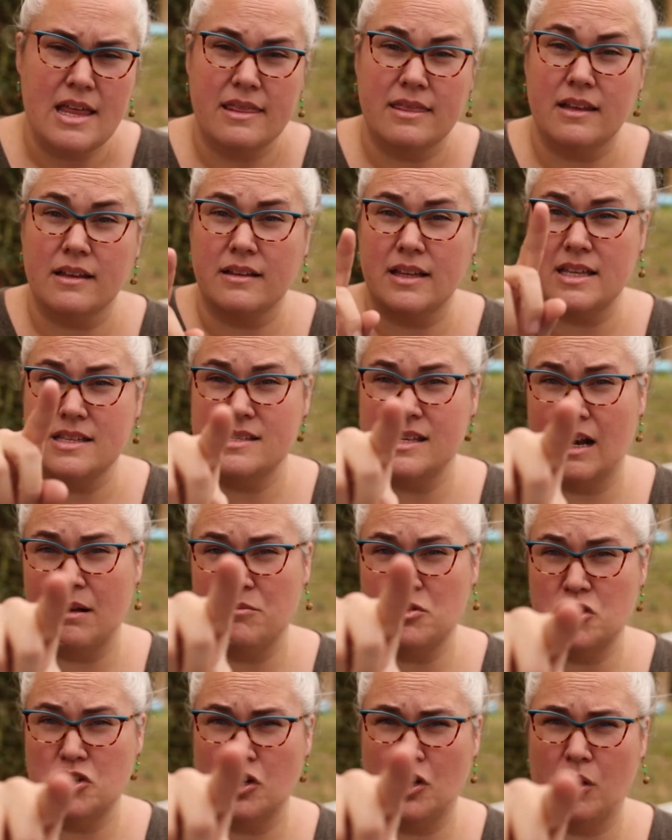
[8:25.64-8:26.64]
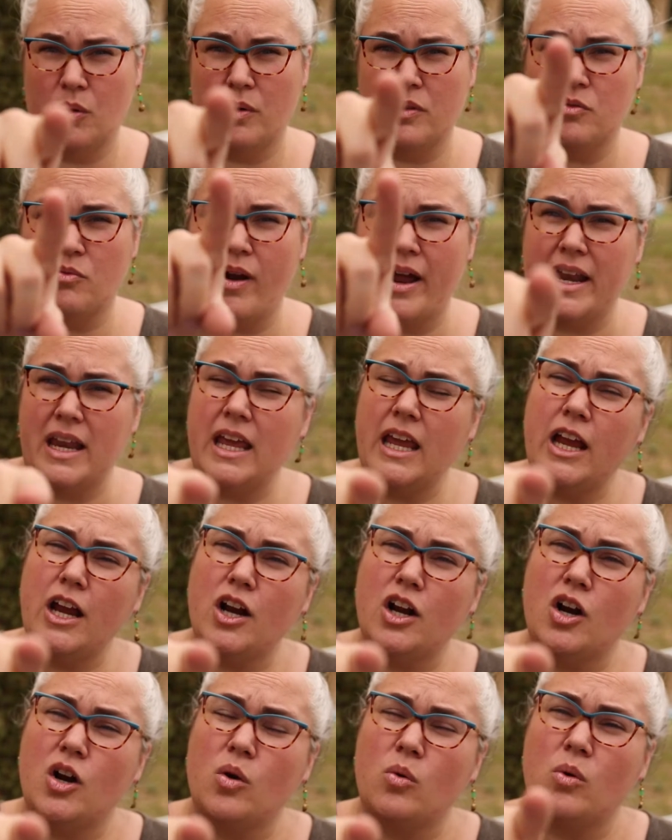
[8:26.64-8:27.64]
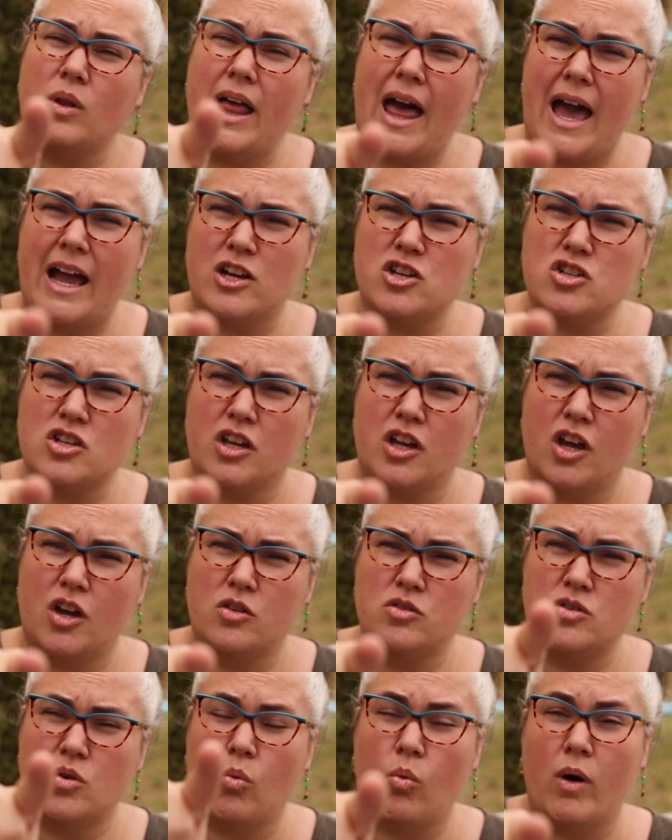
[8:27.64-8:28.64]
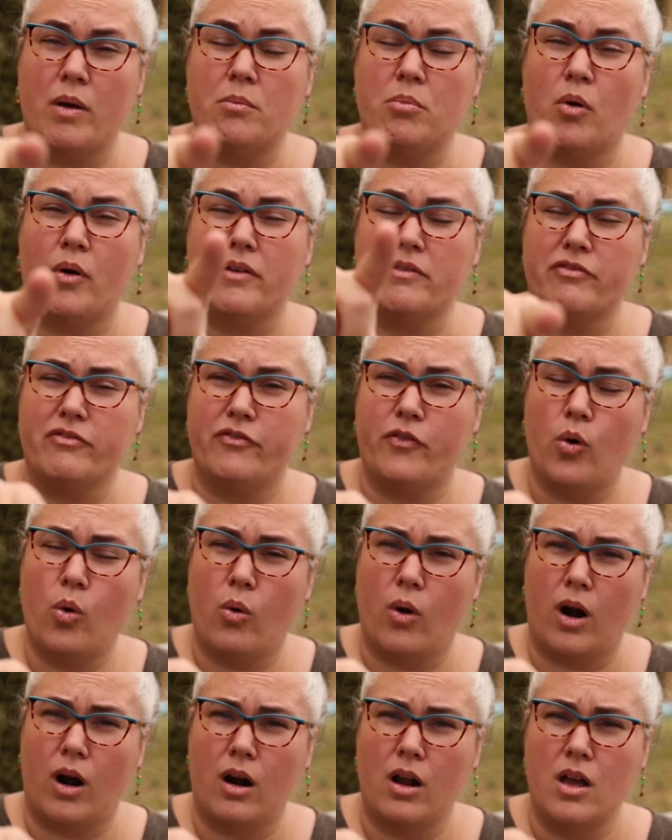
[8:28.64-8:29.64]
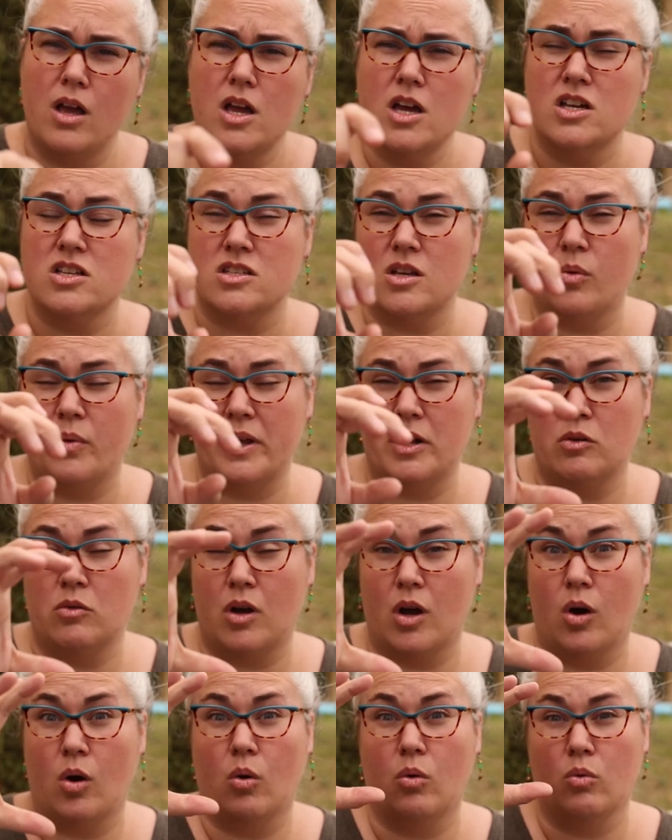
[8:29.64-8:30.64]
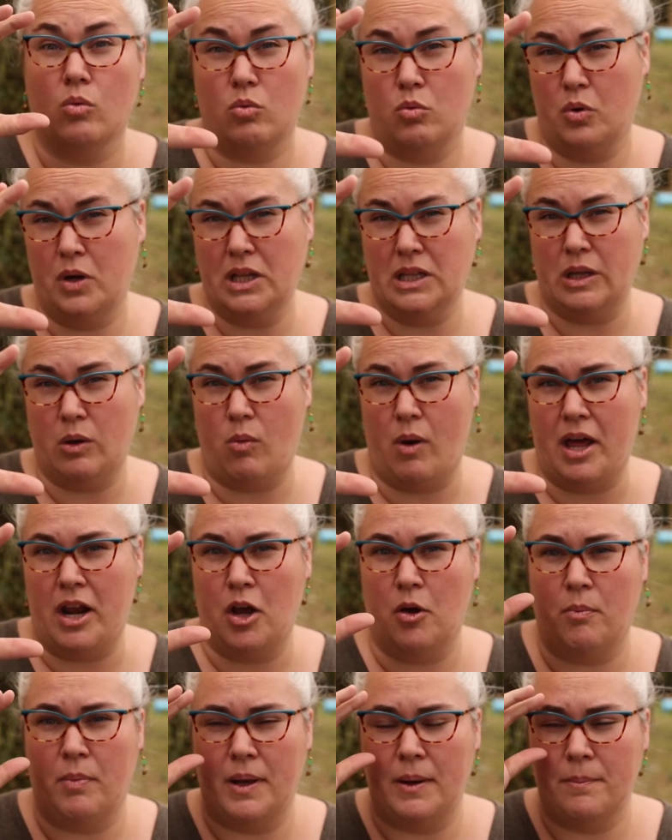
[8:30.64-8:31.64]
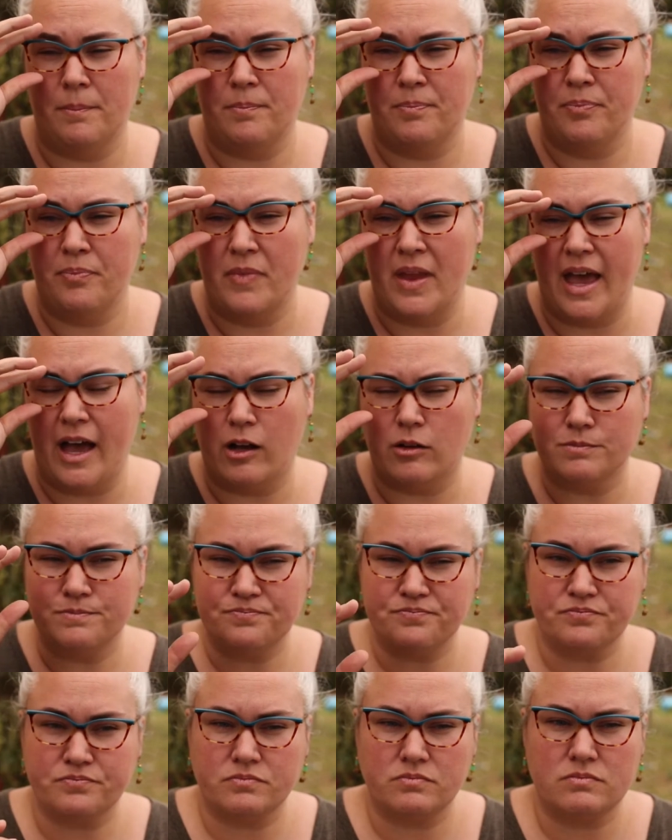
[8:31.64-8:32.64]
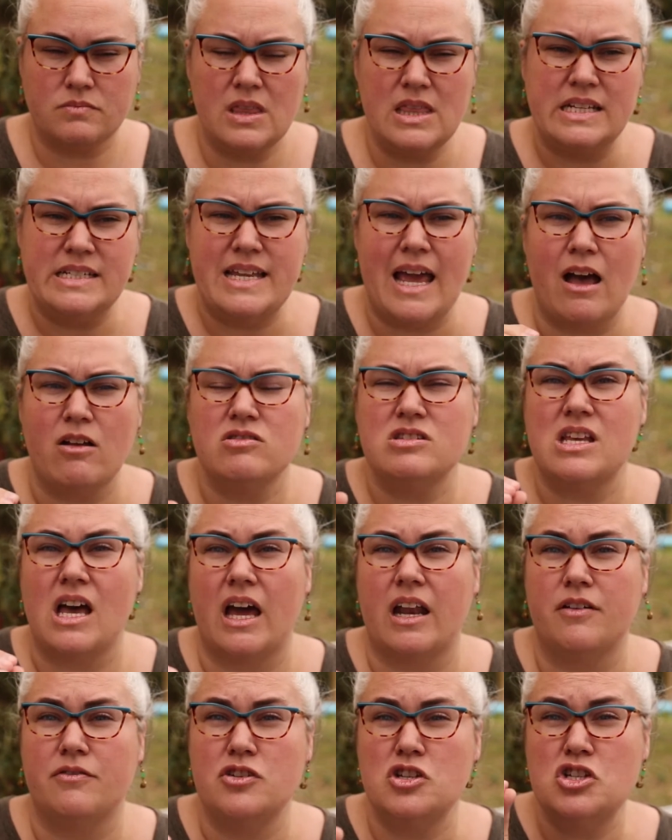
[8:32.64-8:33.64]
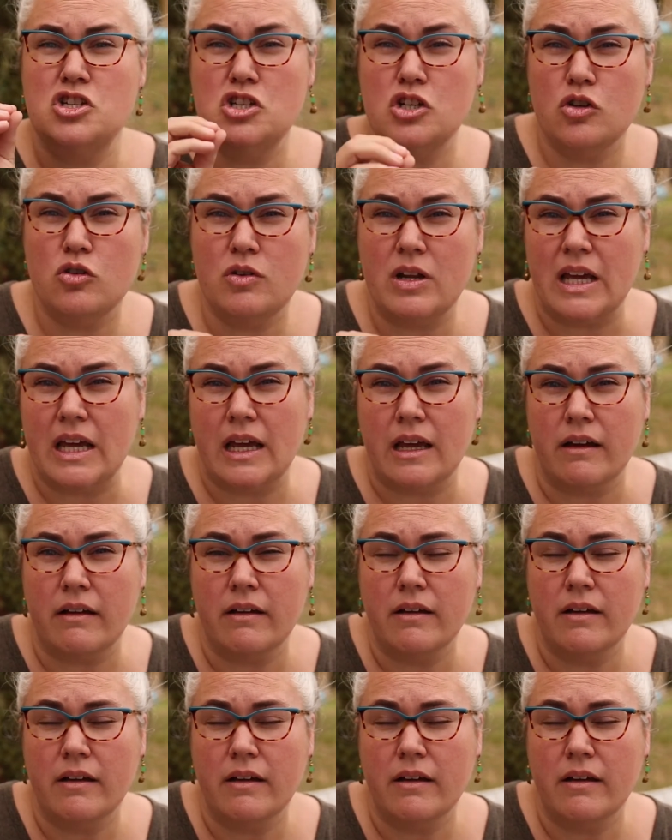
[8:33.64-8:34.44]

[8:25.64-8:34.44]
The lens that I'm shooting with right here will actually go to 1.4, so it'll go really wide open. Now, the downside of shooting